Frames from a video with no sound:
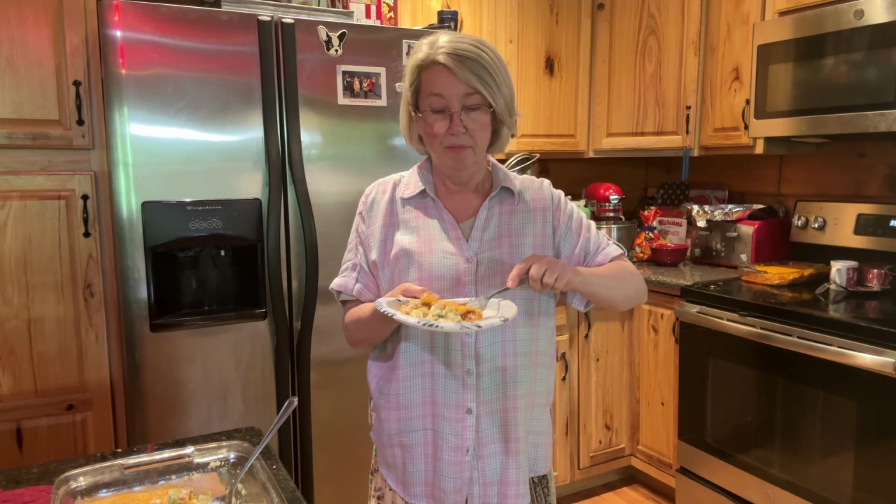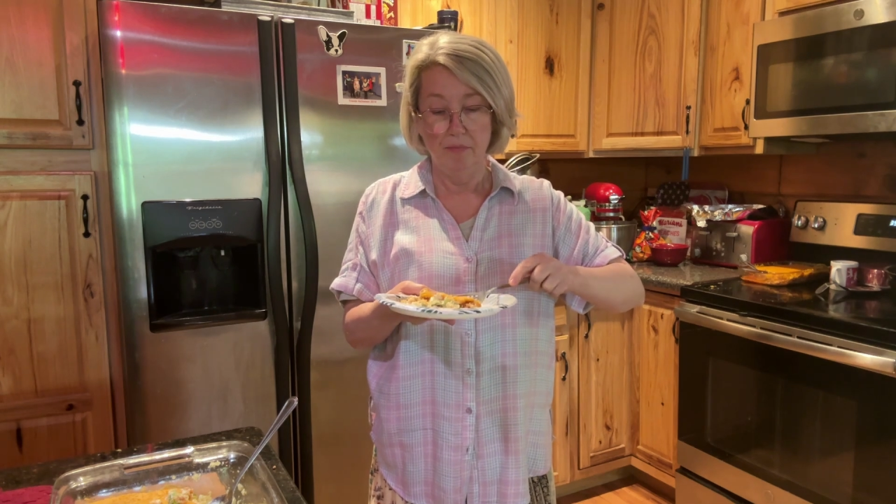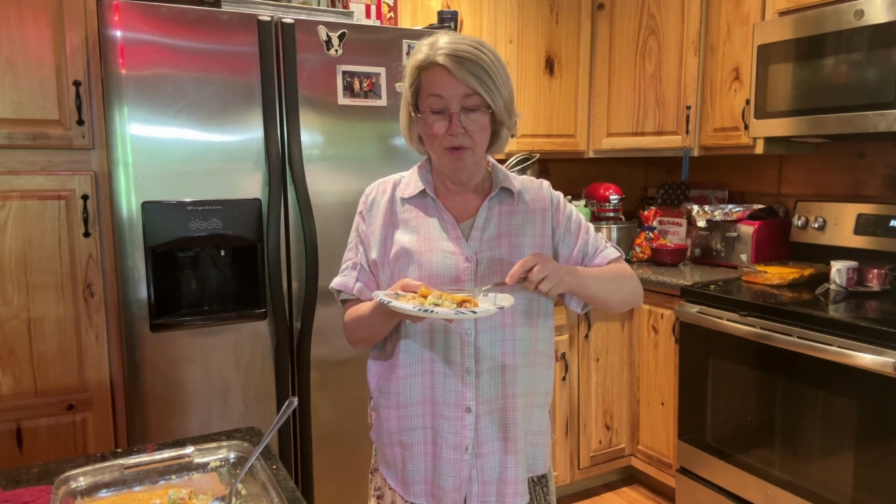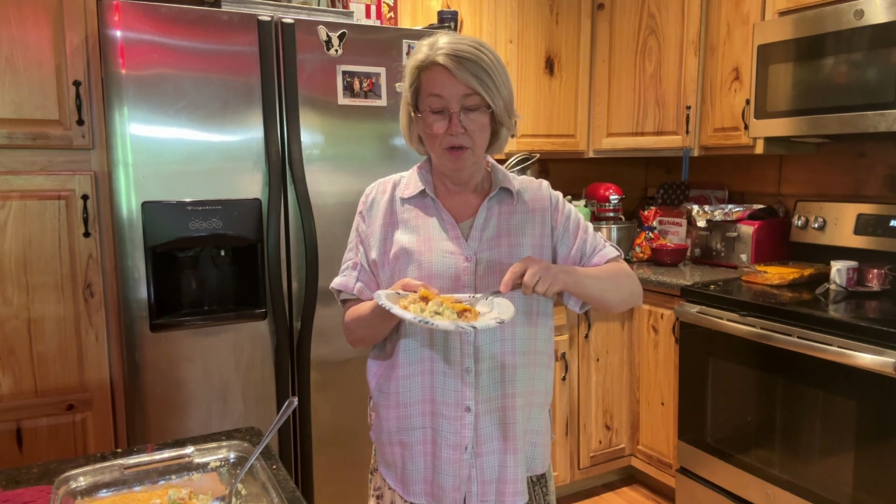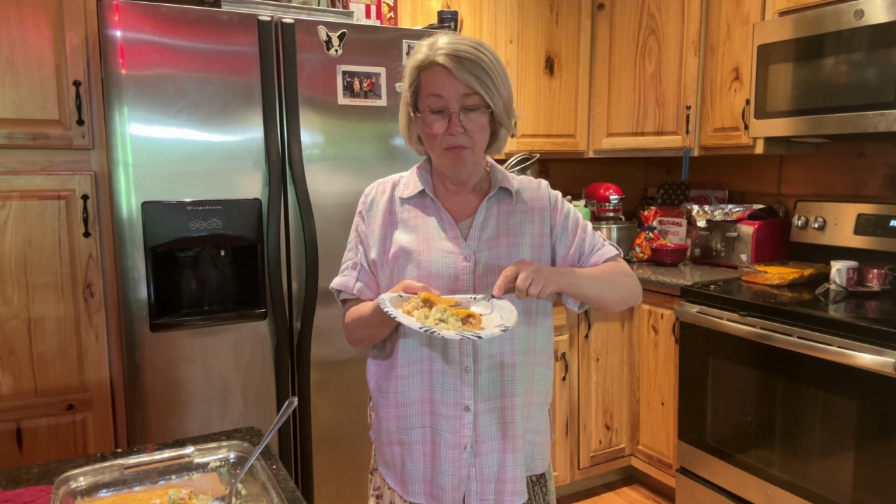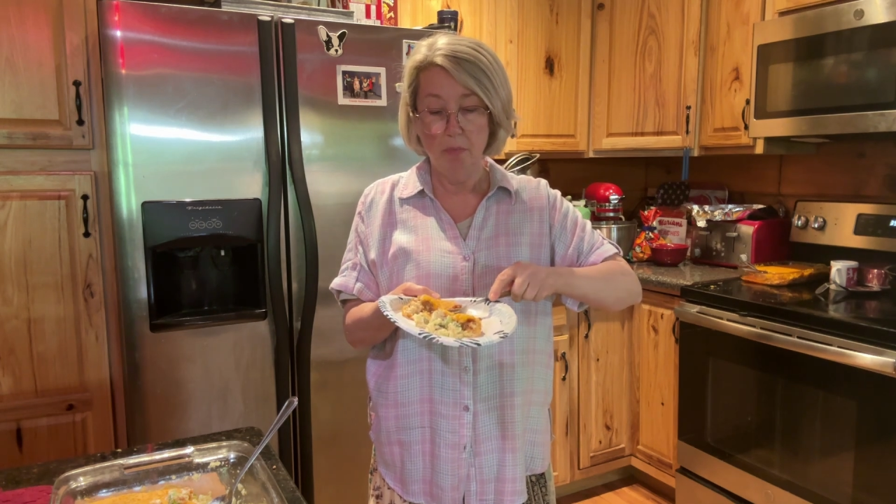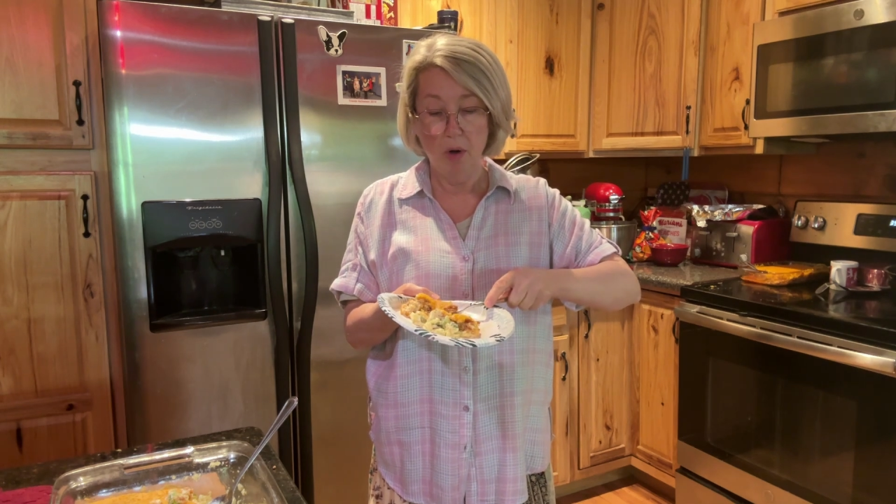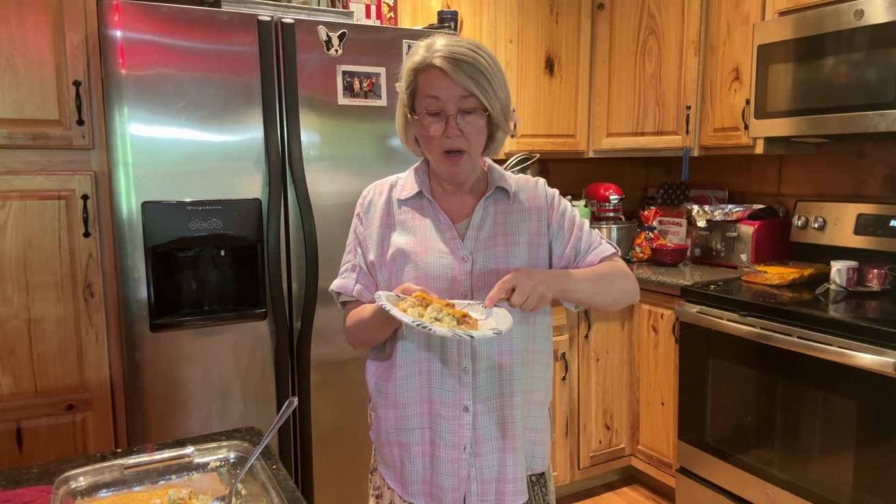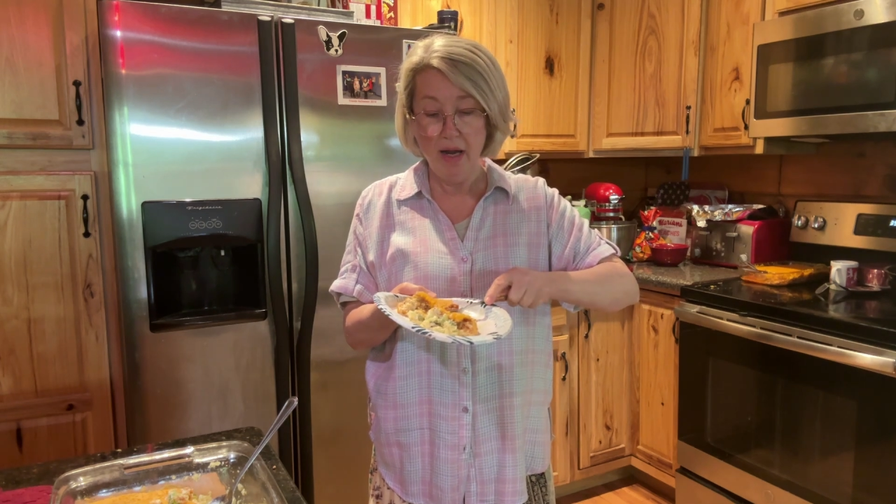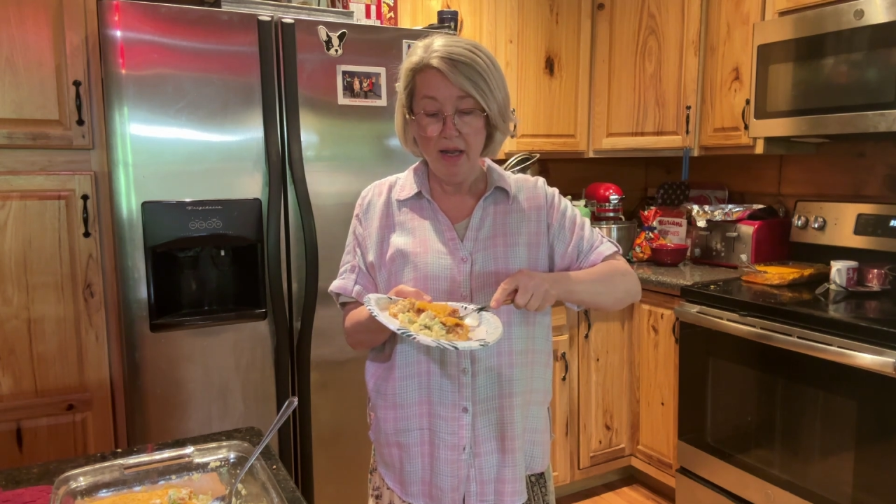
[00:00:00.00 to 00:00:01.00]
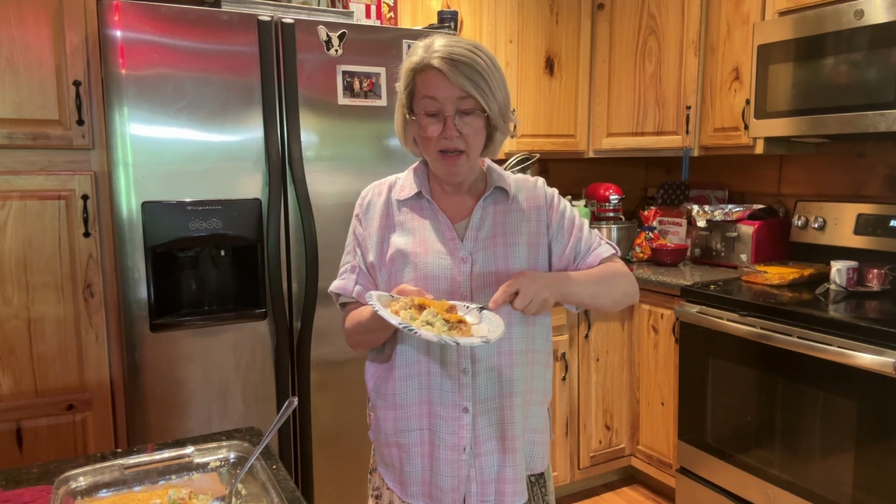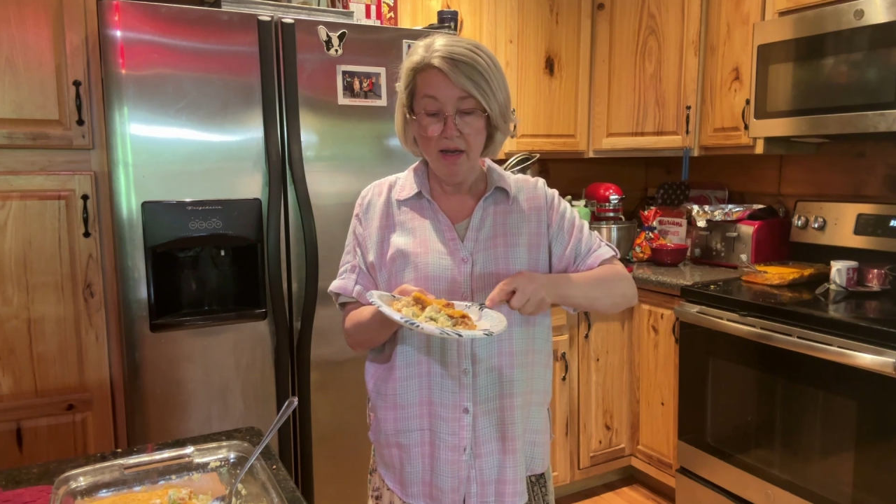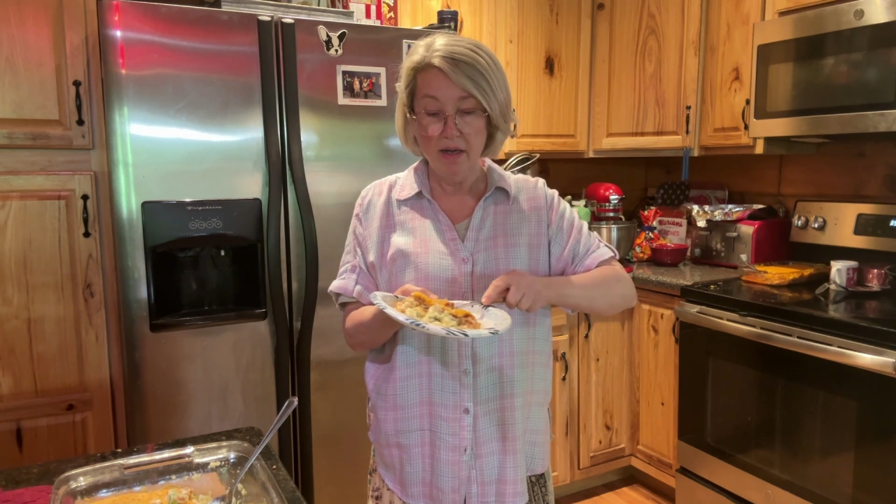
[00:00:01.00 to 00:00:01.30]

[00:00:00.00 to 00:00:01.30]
good bread,